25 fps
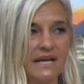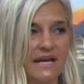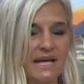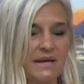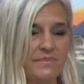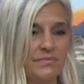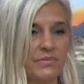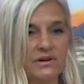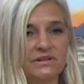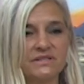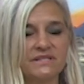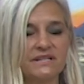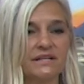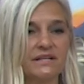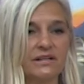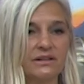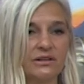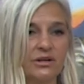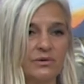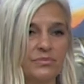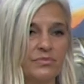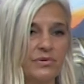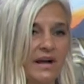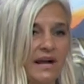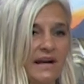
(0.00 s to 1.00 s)
a
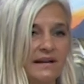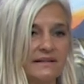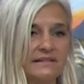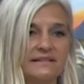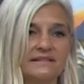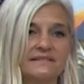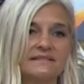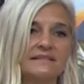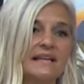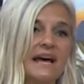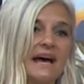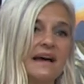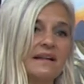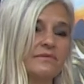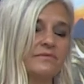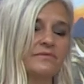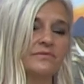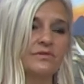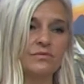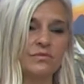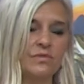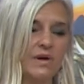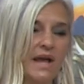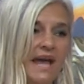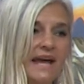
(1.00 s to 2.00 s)
particular practice that
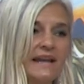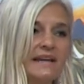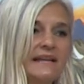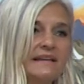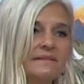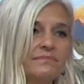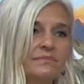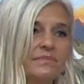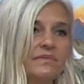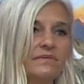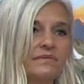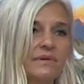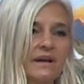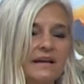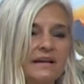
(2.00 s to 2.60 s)
any